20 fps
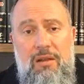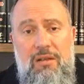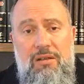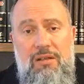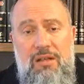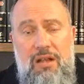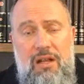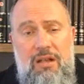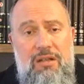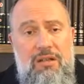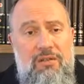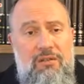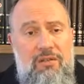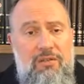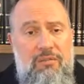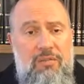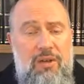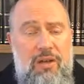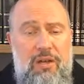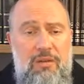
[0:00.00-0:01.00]
slightly
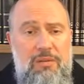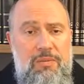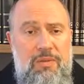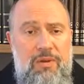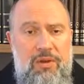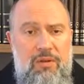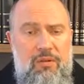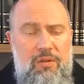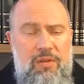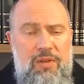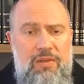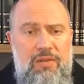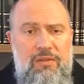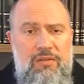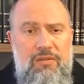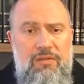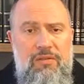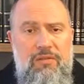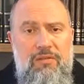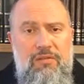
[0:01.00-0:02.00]
different perhaps, but not all that
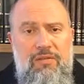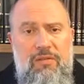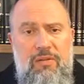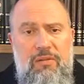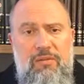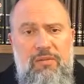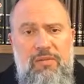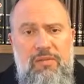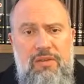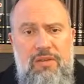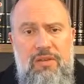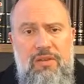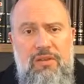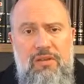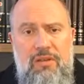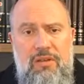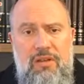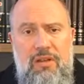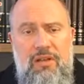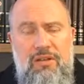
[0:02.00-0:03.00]
different from
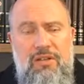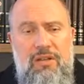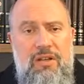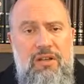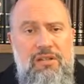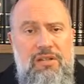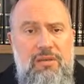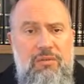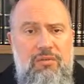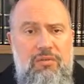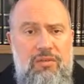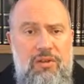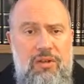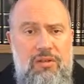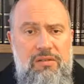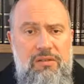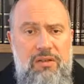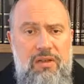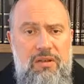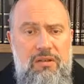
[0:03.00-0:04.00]
the Ashkenazi
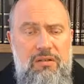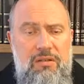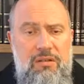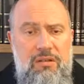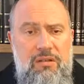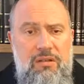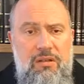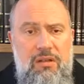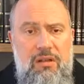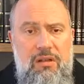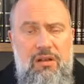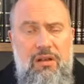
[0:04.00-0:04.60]
pronunciation